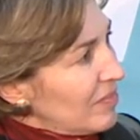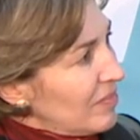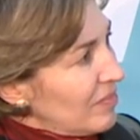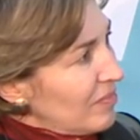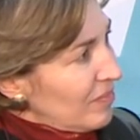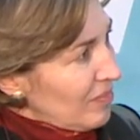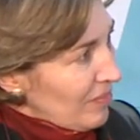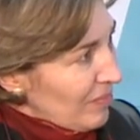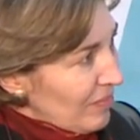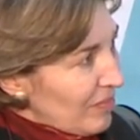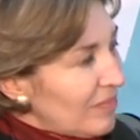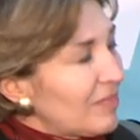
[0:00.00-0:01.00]

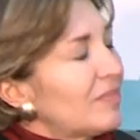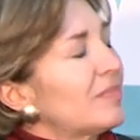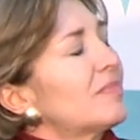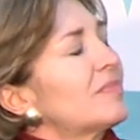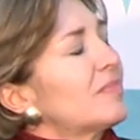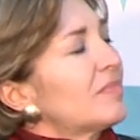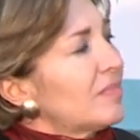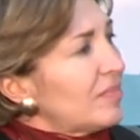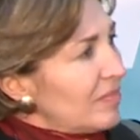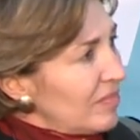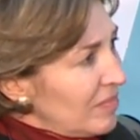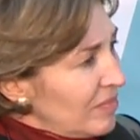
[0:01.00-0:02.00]

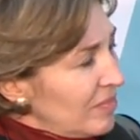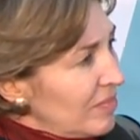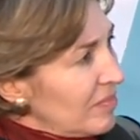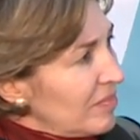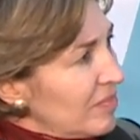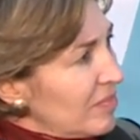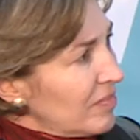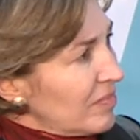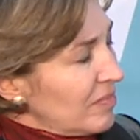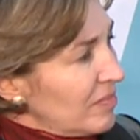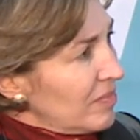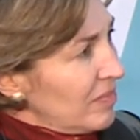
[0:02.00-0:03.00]

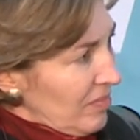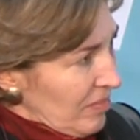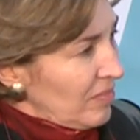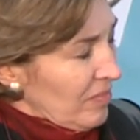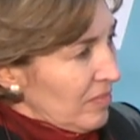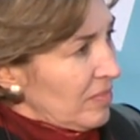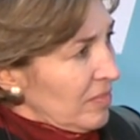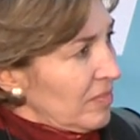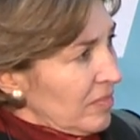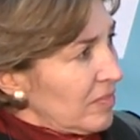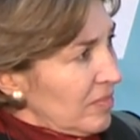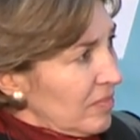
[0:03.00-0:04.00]

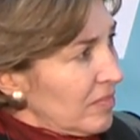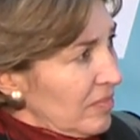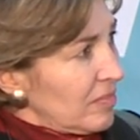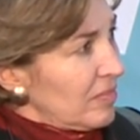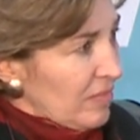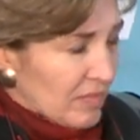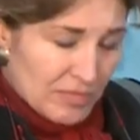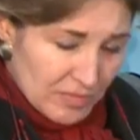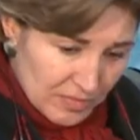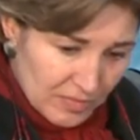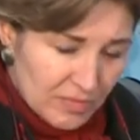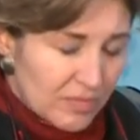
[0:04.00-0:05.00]

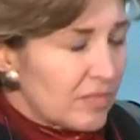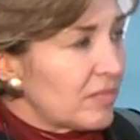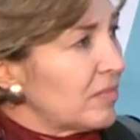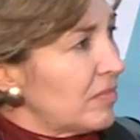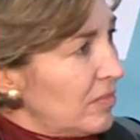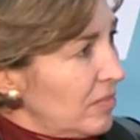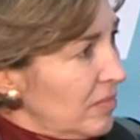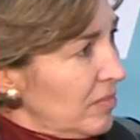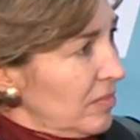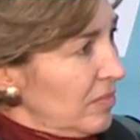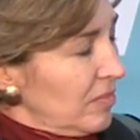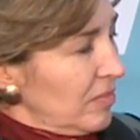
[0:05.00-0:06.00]

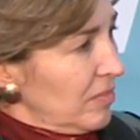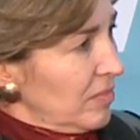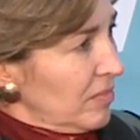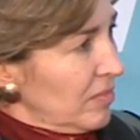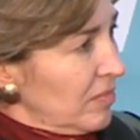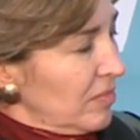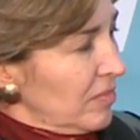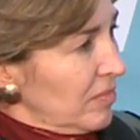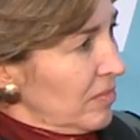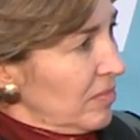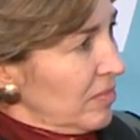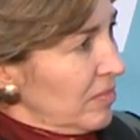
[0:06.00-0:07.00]

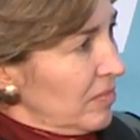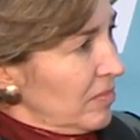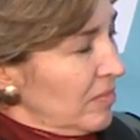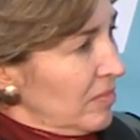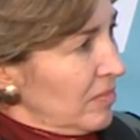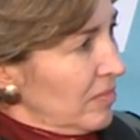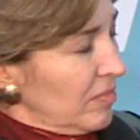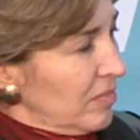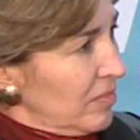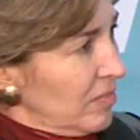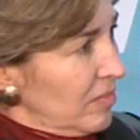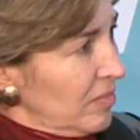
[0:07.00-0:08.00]
[no speech]